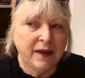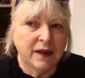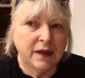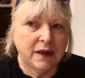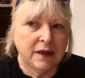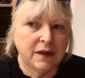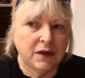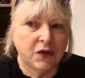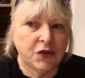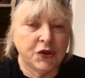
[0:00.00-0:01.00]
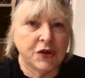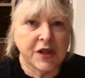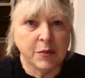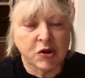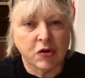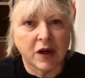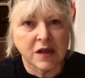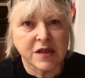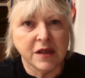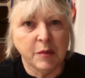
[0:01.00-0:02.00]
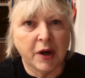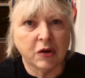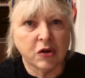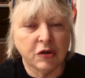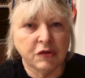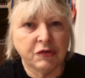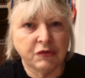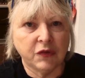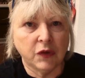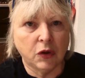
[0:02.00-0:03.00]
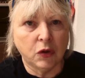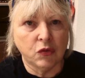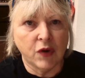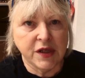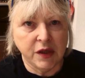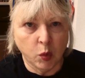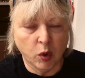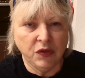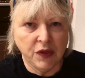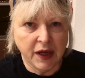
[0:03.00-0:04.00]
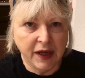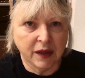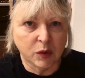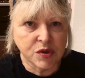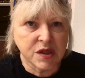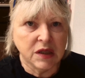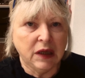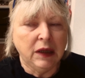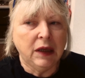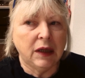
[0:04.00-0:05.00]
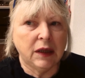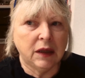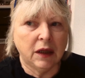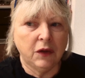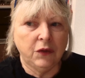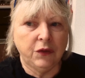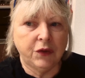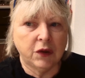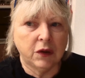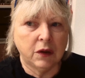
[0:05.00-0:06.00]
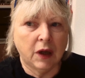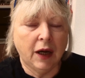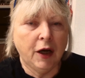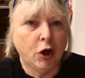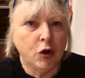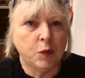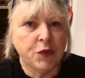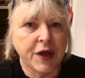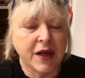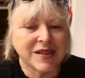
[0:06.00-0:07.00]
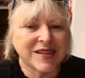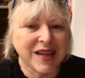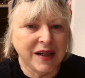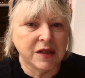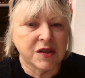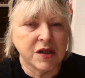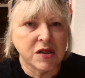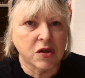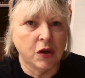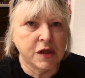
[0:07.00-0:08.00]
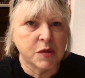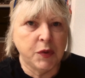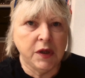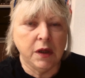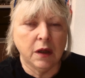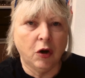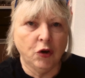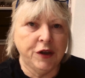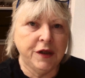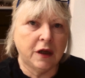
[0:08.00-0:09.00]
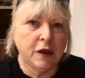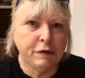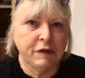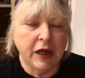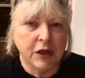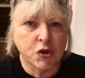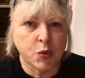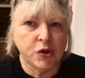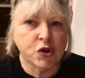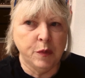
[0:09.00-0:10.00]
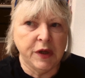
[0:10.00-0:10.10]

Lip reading: The Democrats in America have already won the House, and I hope the Senate is going to be on a knife edge, which